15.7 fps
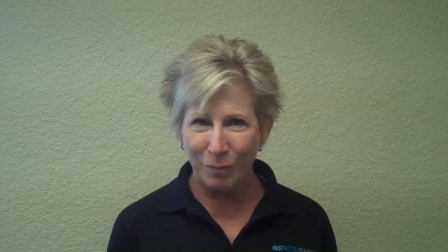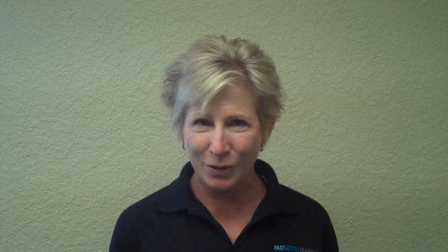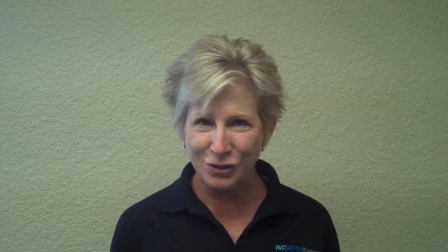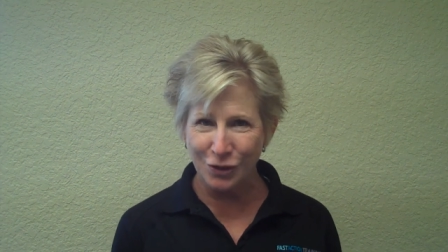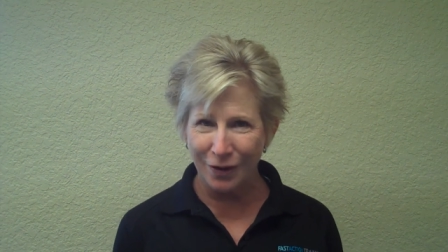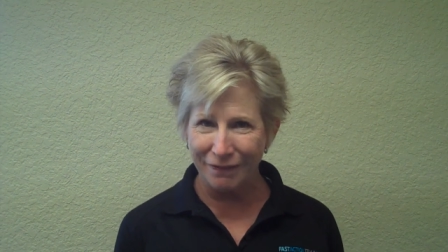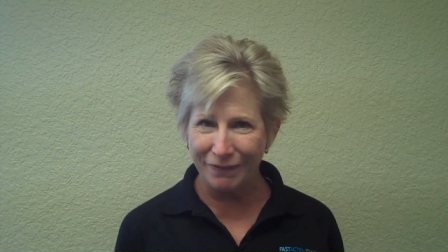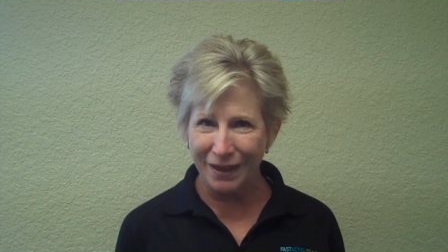
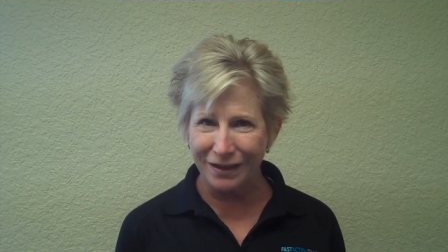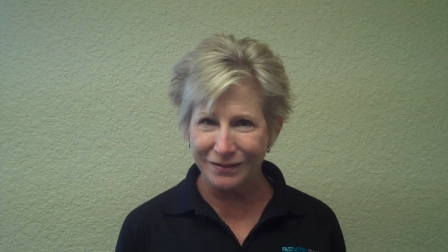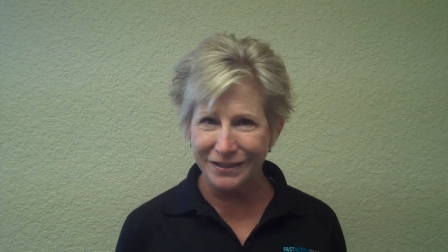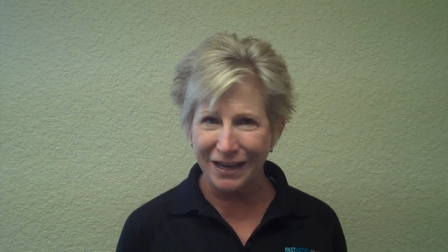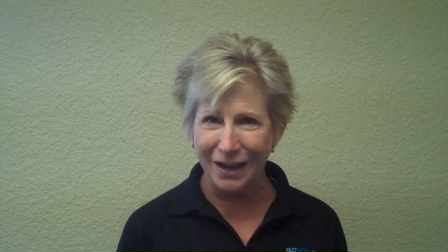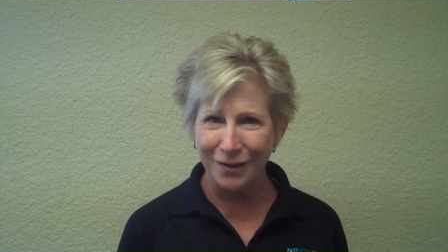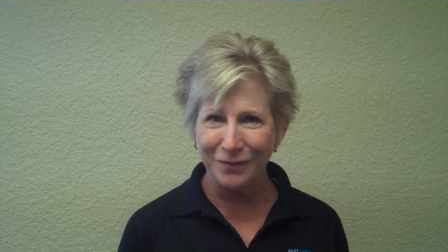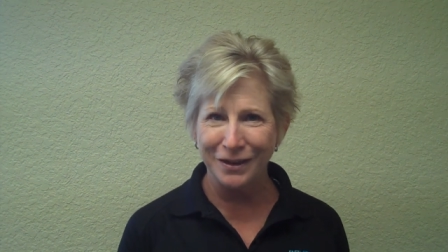put you on that
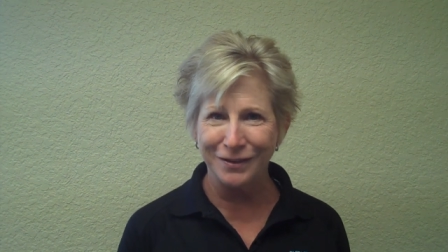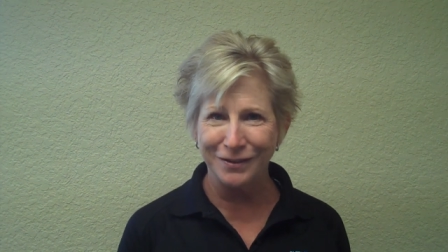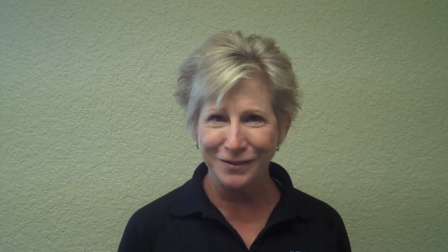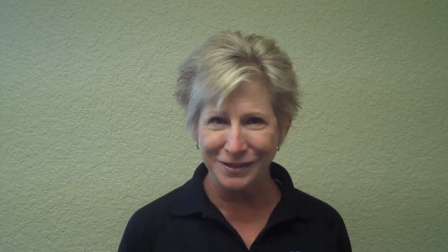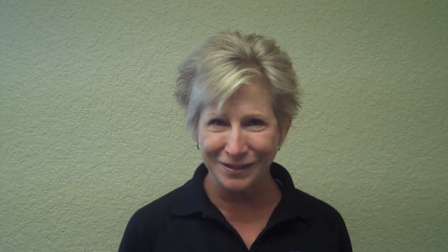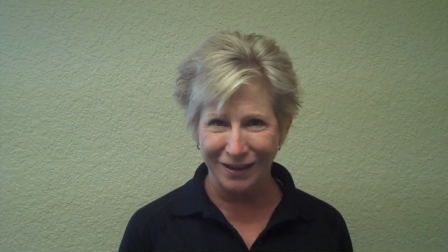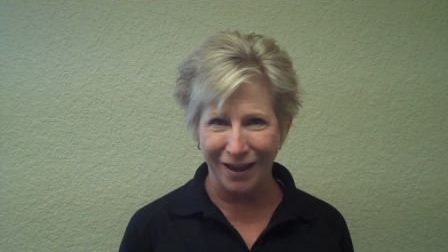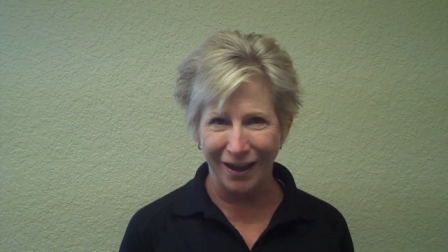downhill
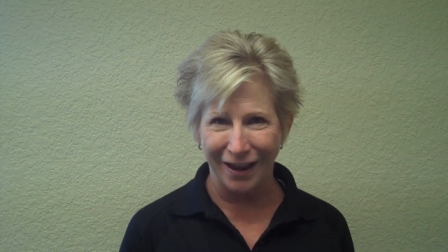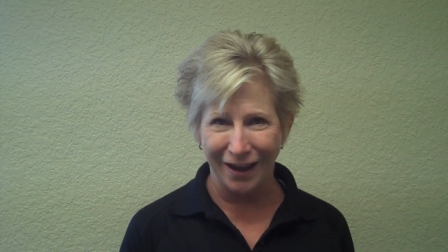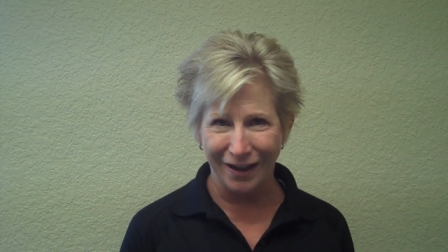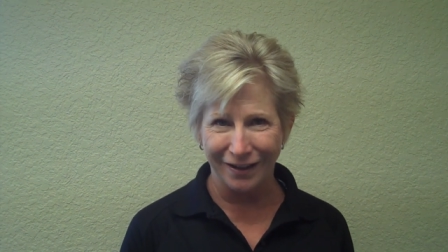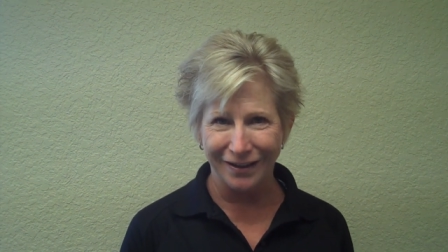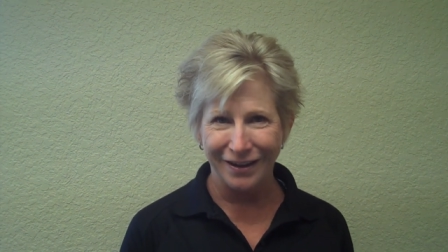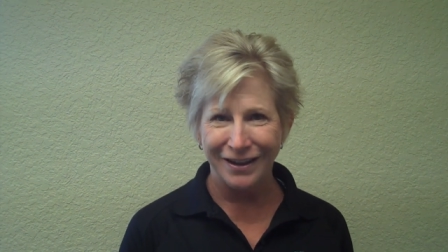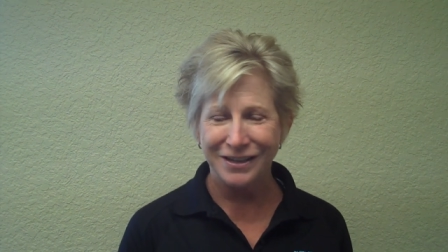
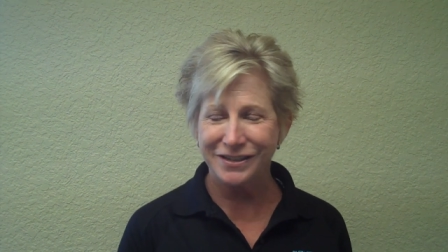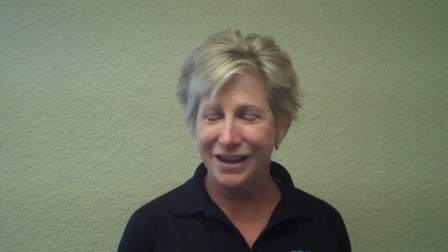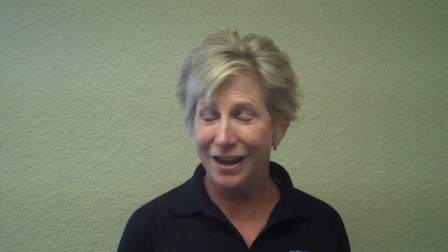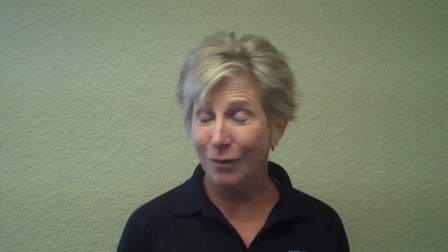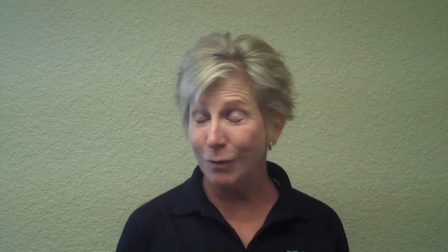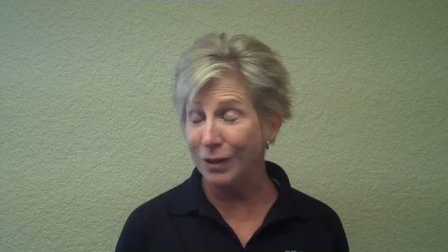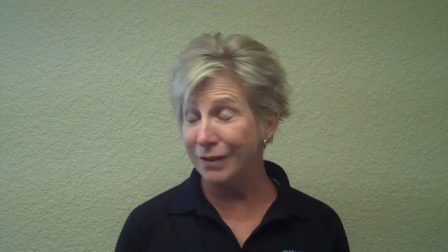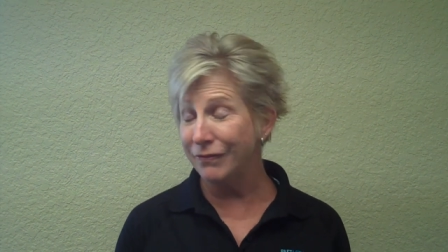slide
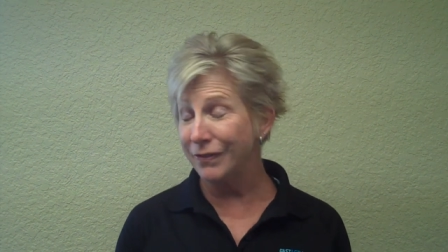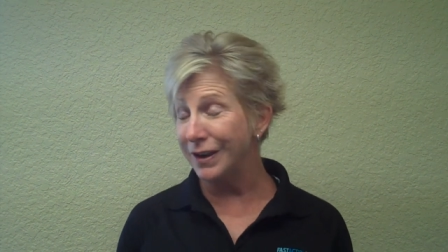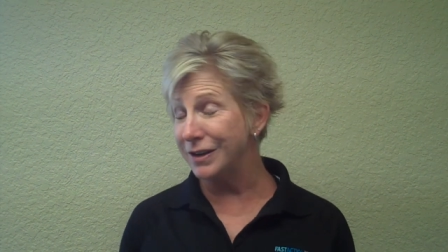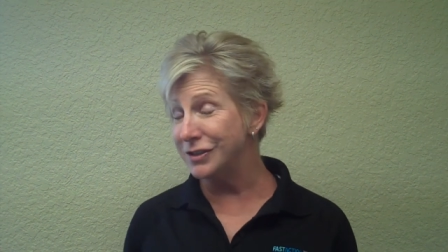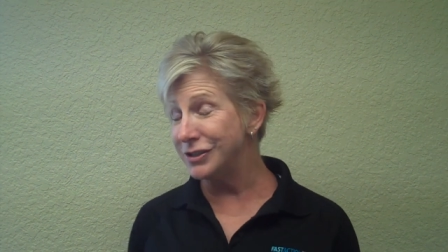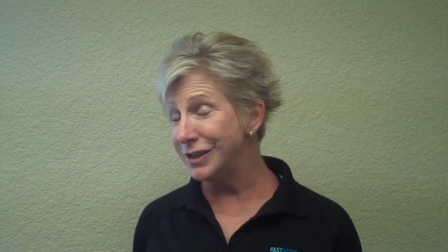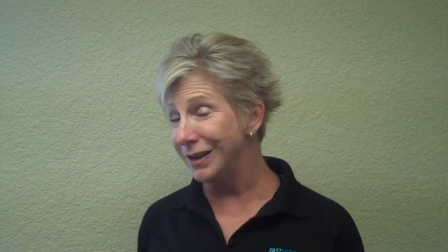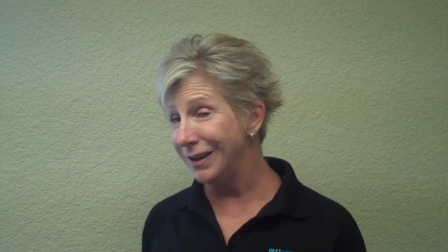saying, well, if I
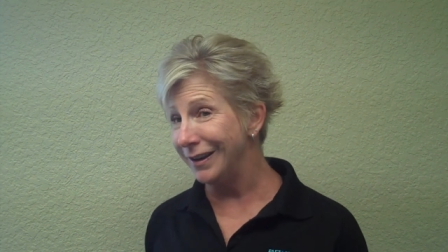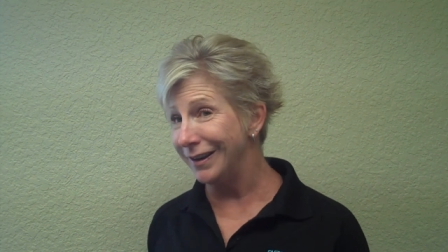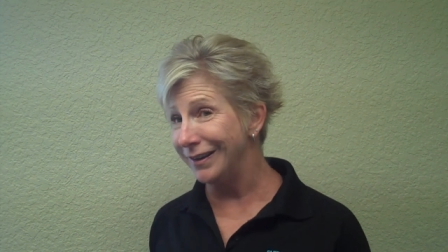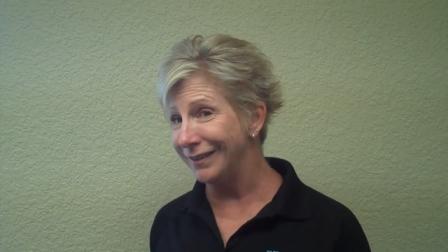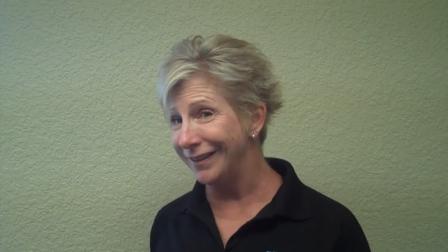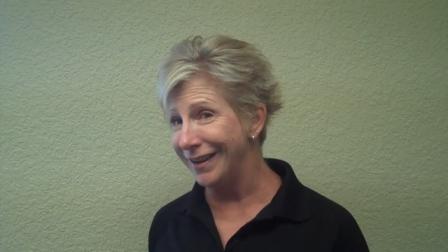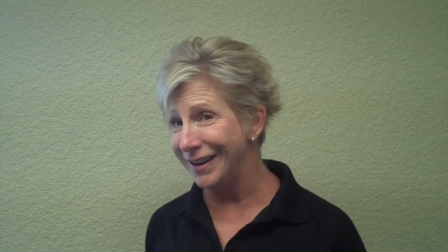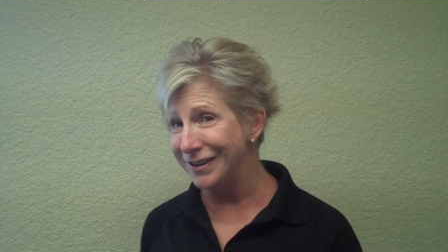cheated
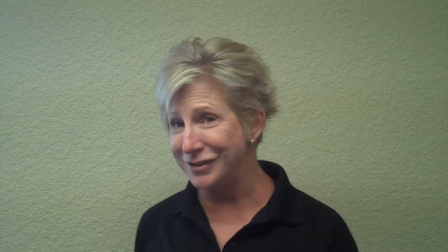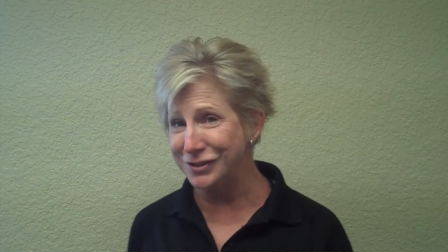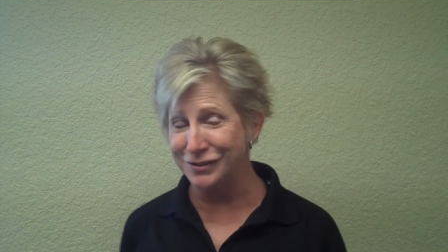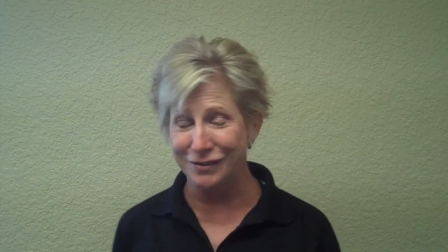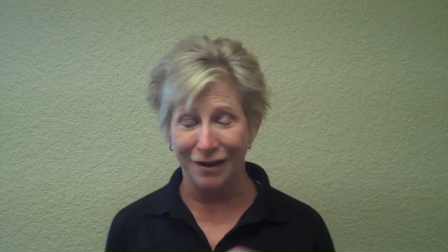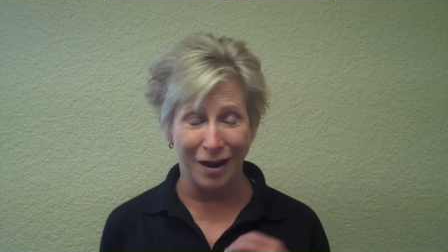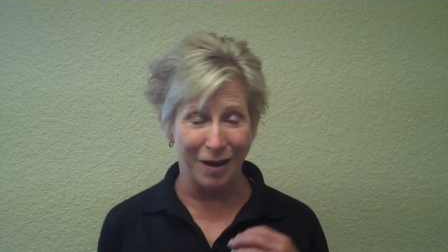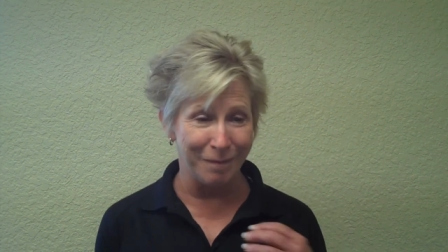at
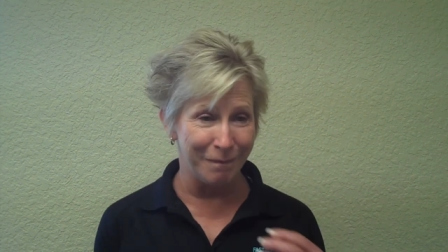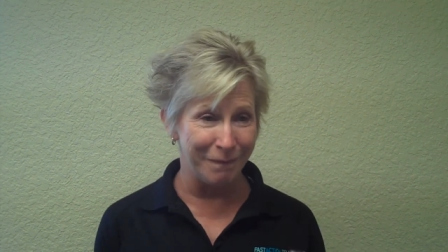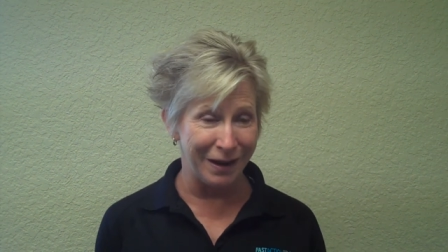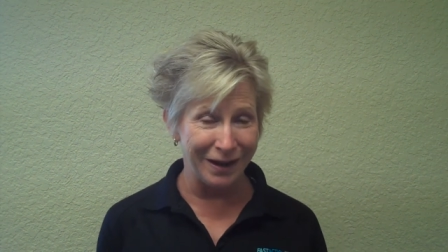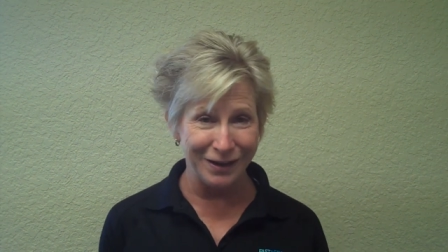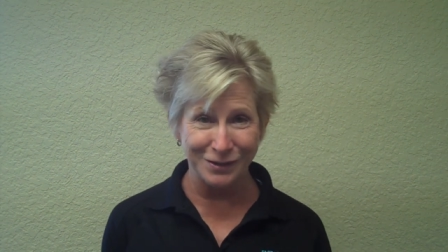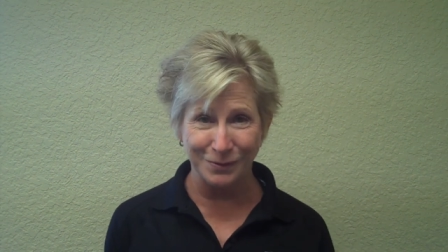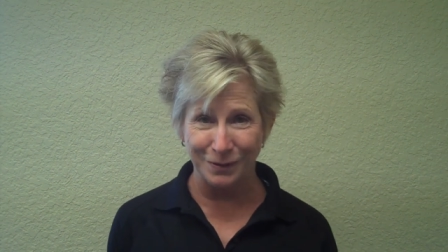lunch, I
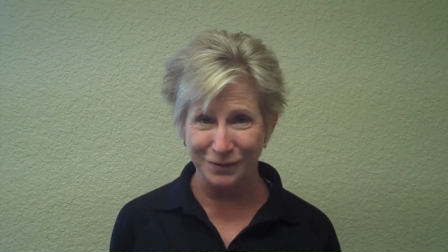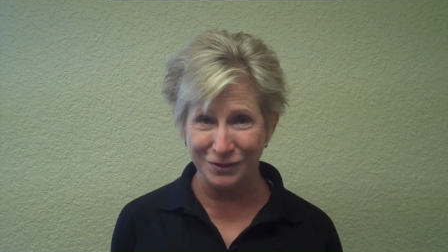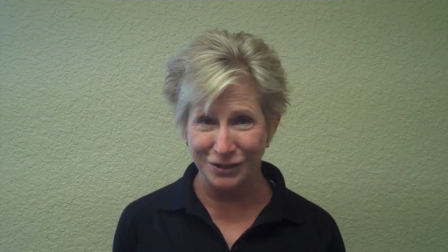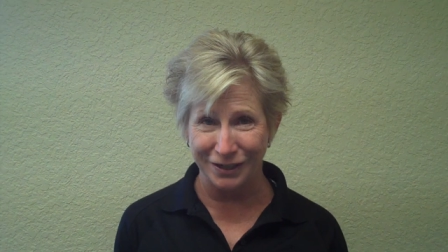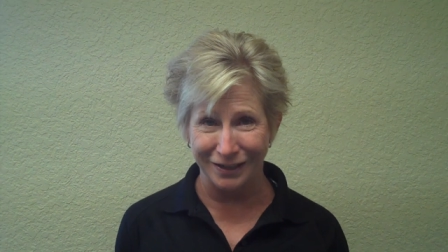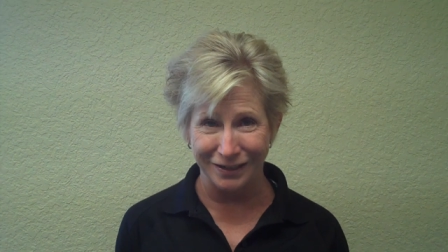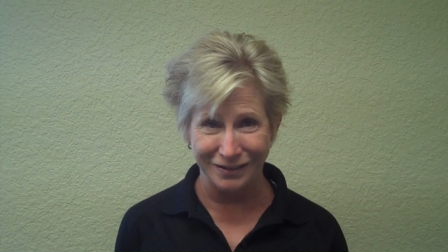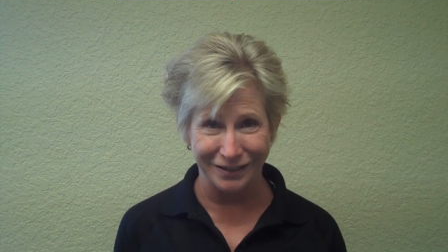might as well
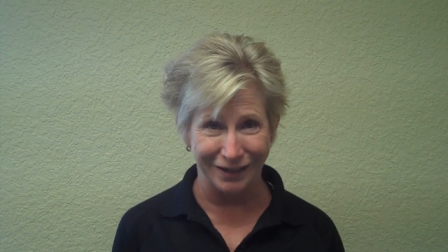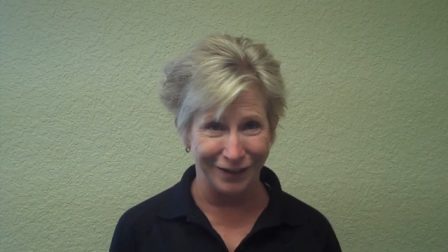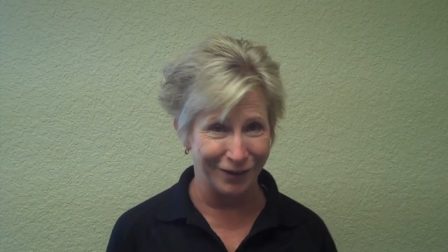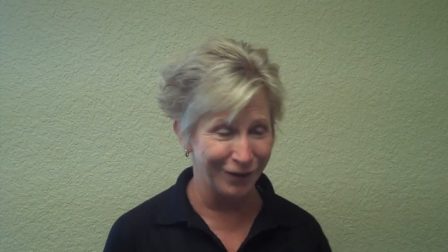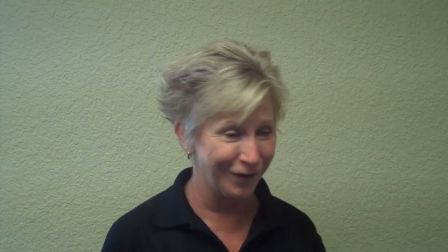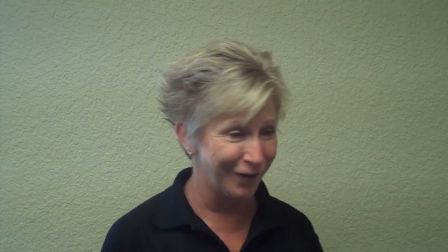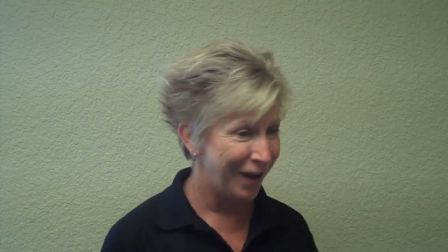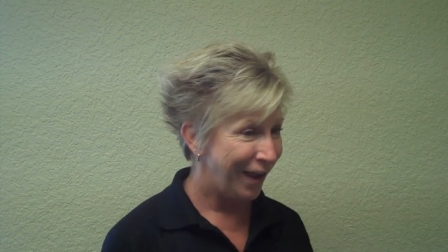cheat at
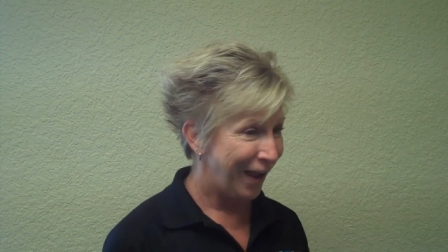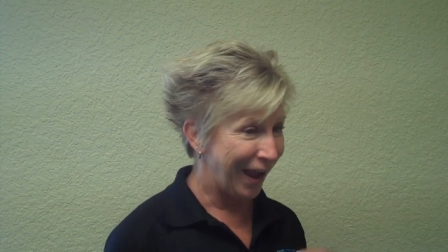dinner.